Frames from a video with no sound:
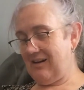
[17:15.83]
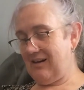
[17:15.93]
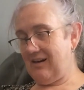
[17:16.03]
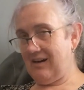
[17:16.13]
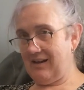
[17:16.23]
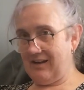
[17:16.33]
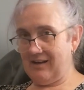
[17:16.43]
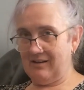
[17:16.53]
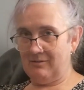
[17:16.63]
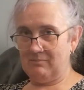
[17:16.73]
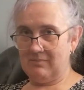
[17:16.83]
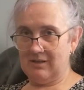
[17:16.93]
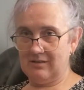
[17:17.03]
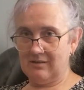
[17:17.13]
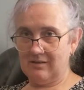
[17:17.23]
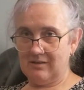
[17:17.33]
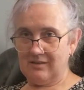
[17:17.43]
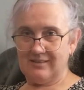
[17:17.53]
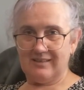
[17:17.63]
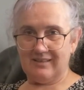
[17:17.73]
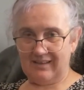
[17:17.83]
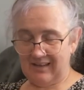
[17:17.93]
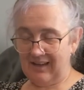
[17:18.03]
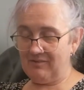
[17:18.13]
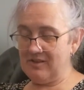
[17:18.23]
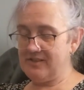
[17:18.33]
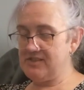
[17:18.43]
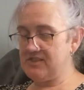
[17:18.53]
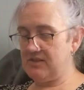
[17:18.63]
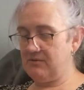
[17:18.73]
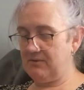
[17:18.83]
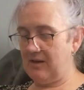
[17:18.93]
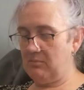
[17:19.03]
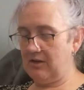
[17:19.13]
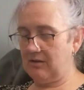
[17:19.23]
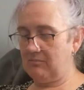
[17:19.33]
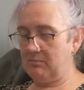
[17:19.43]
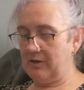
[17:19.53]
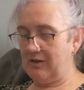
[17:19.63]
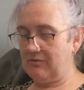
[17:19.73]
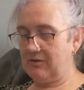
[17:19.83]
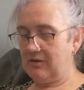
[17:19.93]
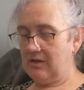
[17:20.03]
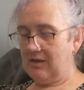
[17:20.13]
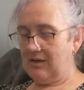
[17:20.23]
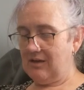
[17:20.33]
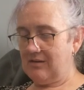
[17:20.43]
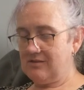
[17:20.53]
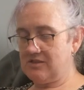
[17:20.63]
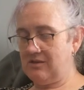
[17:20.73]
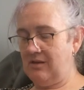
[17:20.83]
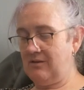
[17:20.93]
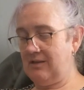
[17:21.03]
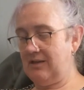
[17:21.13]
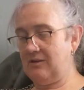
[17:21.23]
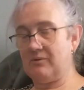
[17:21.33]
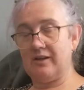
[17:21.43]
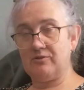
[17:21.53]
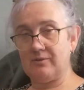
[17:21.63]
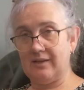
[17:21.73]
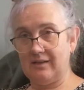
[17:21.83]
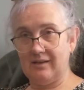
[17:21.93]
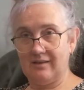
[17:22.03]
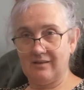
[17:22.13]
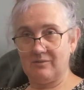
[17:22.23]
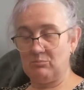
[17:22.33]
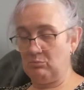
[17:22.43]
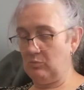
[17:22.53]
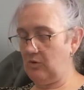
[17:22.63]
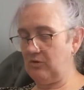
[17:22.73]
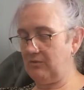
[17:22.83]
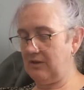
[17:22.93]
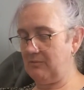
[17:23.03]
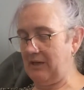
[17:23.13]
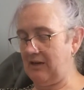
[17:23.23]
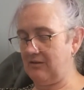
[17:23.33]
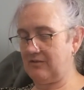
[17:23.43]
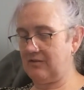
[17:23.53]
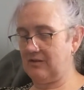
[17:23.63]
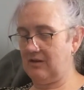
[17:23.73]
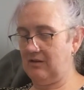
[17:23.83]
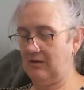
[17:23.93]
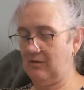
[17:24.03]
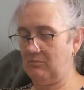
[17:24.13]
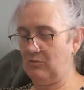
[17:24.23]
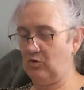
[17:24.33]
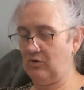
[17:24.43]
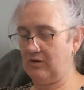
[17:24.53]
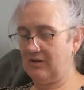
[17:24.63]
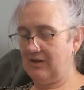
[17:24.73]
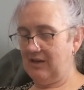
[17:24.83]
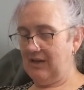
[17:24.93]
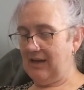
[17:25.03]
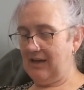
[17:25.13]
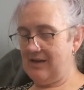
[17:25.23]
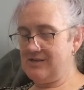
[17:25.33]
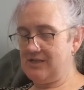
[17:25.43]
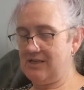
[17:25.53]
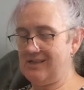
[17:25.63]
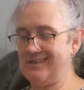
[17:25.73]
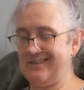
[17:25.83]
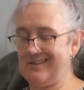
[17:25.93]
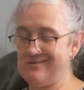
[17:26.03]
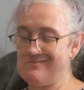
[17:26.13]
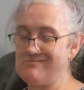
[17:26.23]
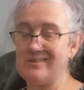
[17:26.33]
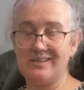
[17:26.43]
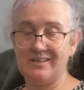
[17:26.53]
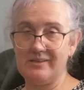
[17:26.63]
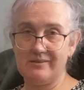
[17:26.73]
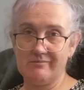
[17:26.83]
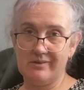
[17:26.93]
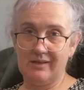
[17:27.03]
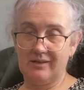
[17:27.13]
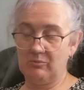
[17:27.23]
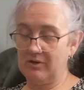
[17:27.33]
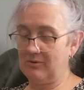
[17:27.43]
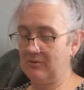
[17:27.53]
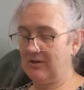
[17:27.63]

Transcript: I am having to sit a fair bit, but slowly, gradually moving about a lot more and healing really, really well.